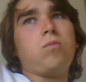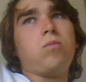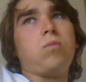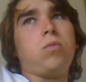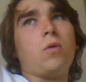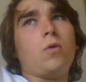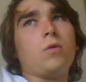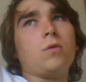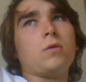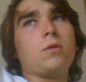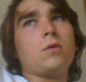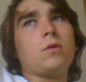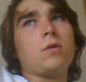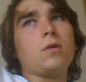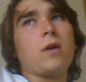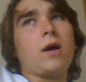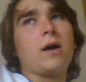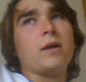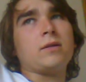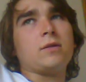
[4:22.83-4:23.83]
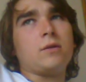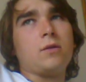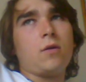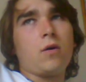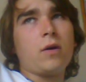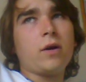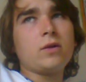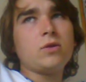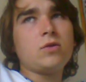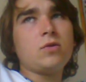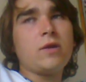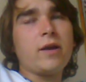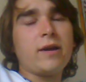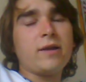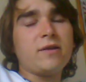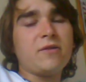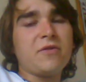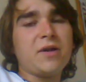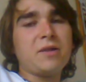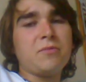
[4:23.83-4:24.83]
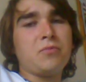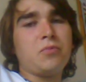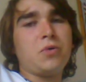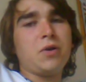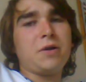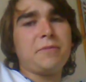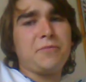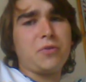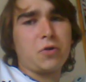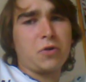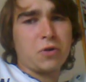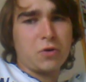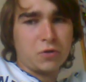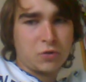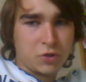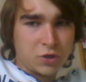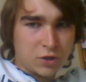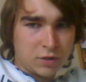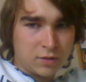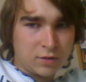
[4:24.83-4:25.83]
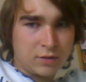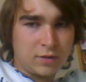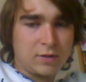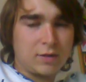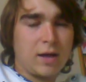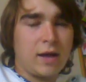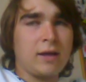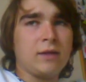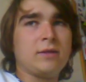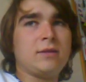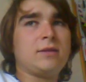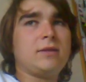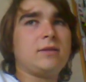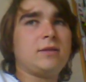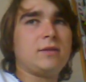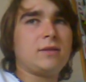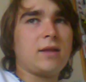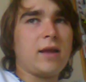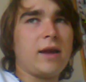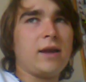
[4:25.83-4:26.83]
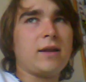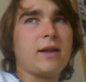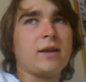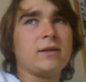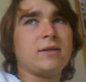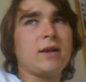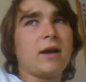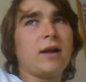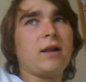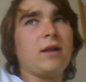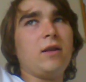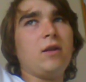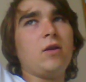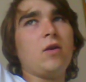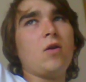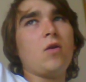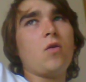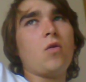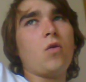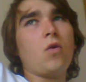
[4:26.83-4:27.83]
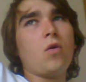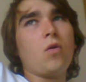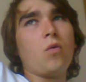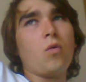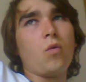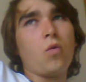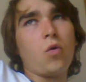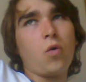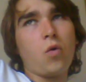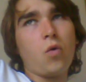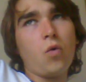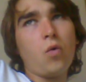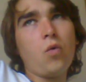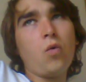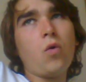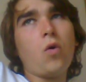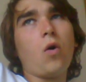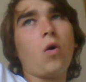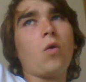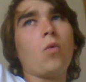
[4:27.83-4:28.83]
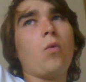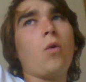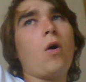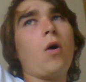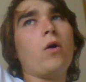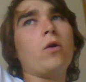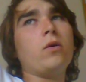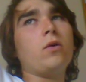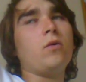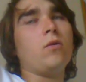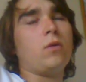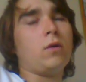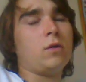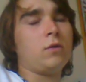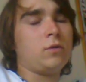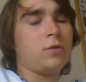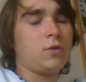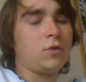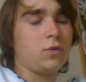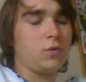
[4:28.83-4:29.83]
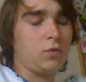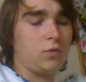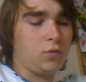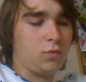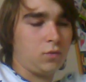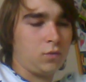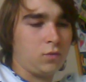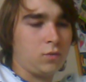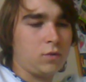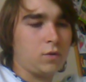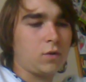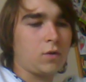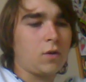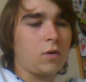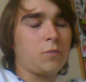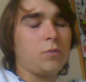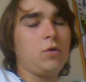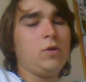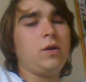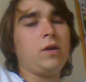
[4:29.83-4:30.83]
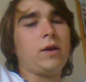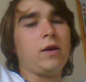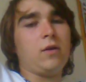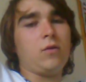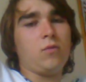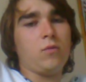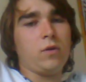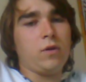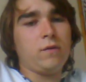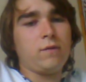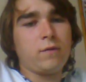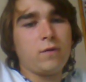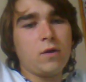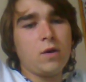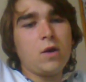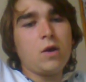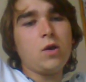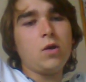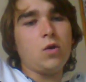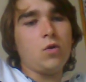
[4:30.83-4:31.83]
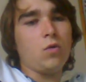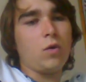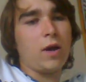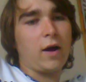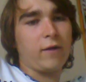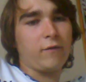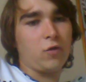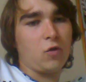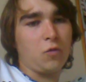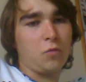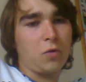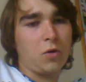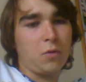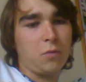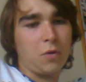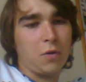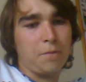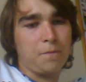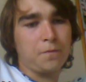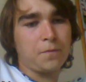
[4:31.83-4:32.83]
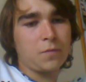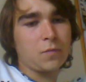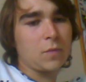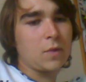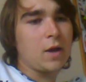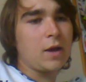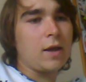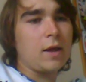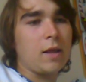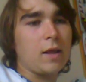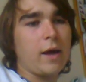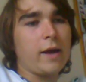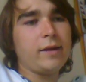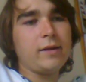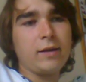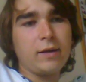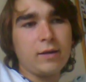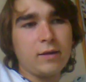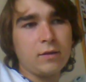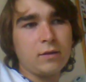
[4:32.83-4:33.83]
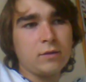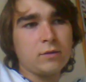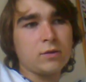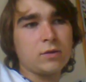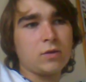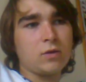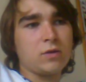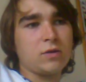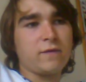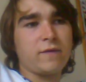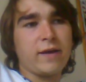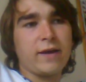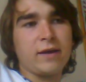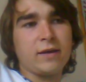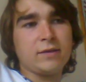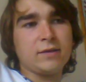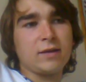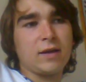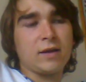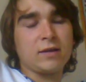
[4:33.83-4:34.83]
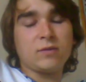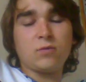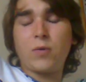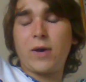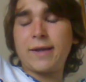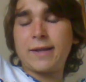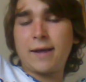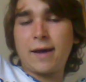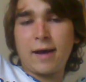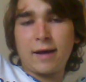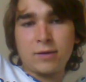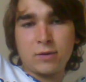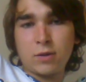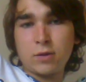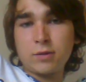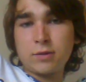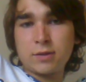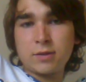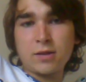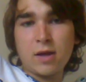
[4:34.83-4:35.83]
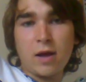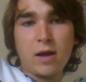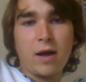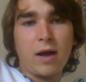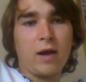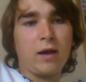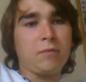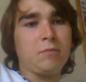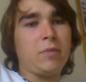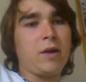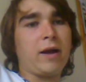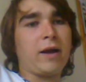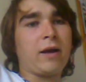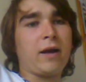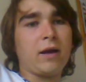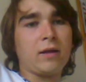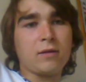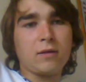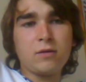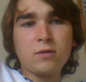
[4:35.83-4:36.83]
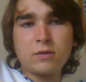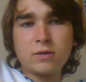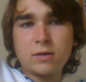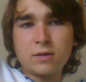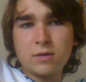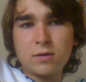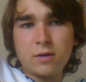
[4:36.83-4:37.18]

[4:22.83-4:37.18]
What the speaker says: But as long as you take the right precautions and state exactly who or what you want to communicate with, you will have no problem. Lighting such things as white candles and black candles.